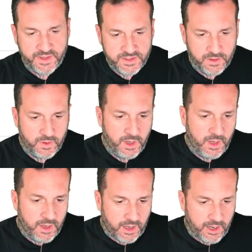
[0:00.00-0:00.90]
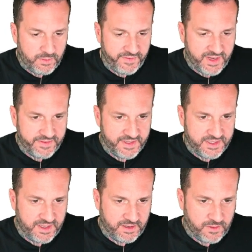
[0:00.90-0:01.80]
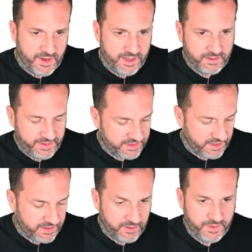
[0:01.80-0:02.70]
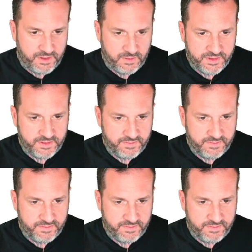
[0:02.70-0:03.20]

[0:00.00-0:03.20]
So uh, we've got this thing created, at least I think we do.